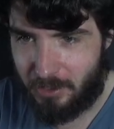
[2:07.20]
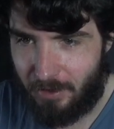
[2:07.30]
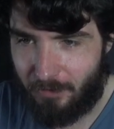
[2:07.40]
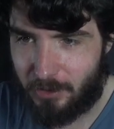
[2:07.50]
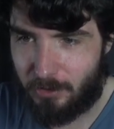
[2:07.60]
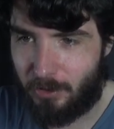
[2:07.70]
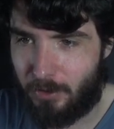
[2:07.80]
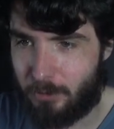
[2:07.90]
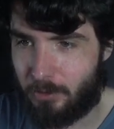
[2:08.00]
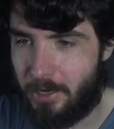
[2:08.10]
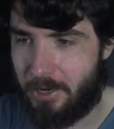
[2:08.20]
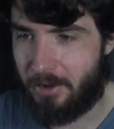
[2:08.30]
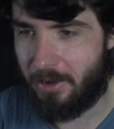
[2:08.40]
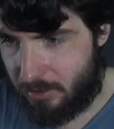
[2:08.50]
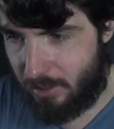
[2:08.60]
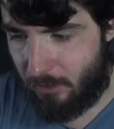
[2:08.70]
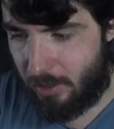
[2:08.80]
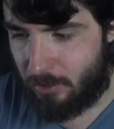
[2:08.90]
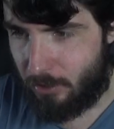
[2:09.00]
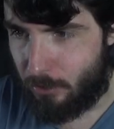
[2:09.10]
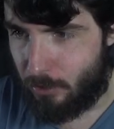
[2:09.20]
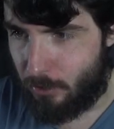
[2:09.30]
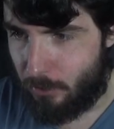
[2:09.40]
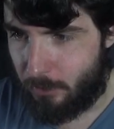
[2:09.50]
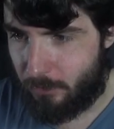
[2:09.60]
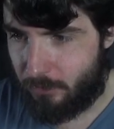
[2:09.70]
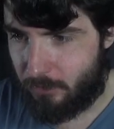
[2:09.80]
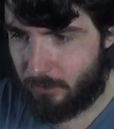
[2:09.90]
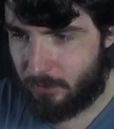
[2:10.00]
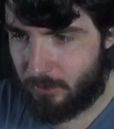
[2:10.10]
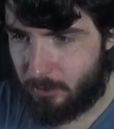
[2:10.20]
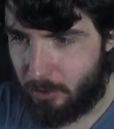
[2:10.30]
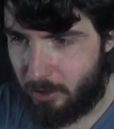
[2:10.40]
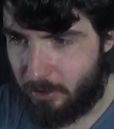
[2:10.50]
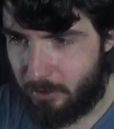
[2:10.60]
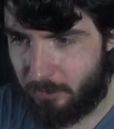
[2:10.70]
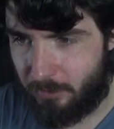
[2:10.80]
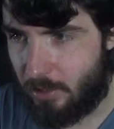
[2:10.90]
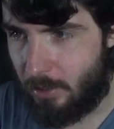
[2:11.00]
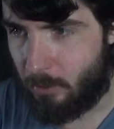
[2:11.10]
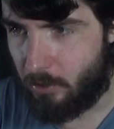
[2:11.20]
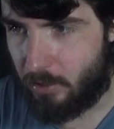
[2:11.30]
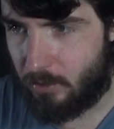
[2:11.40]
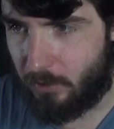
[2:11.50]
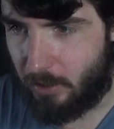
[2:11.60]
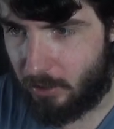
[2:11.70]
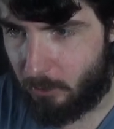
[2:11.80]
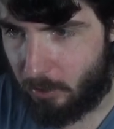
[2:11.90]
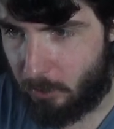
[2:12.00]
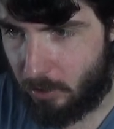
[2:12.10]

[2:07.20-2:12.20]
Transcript: save because it'll overwrite. Save as O2. Brilliant. Now will this fill in with